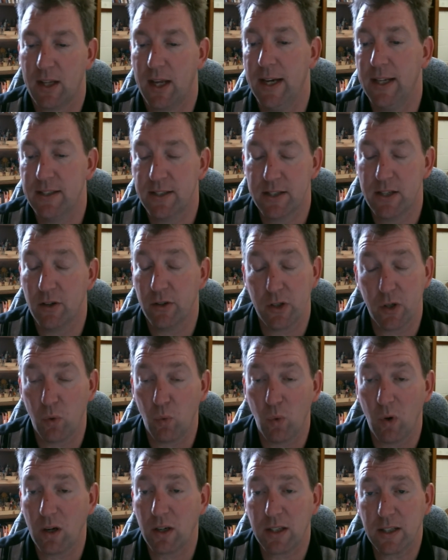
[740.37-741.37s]
And so to
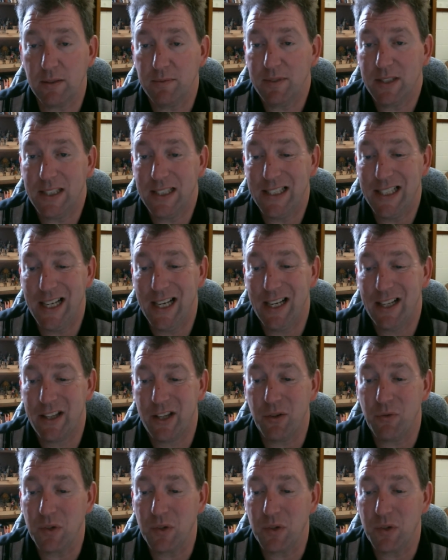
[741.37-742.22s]
work them to death,